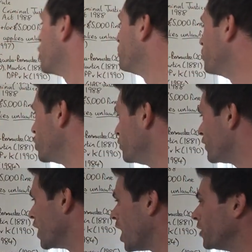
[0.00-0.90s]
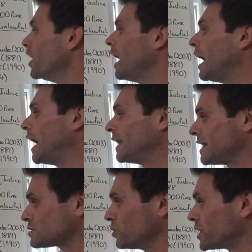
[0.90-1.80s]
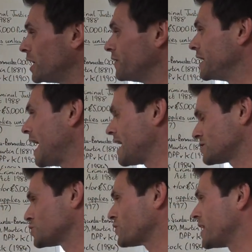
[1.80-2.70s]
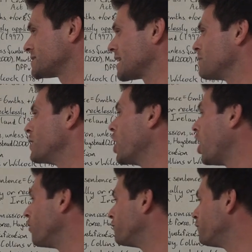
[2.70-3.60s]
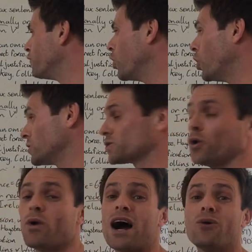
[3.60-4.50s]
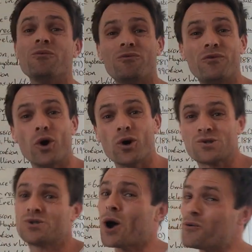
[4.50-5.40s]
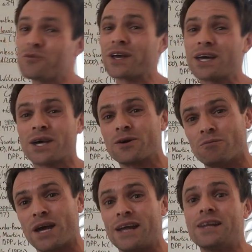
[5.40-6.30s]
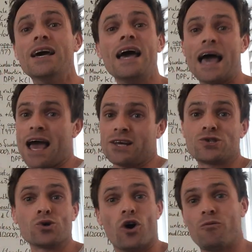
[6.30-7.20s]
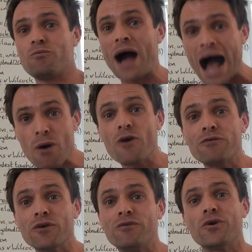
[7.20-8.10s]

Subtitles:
Moving on, let's look at the actus reus element of force. Well, force, don't think it can mean any sort of powerful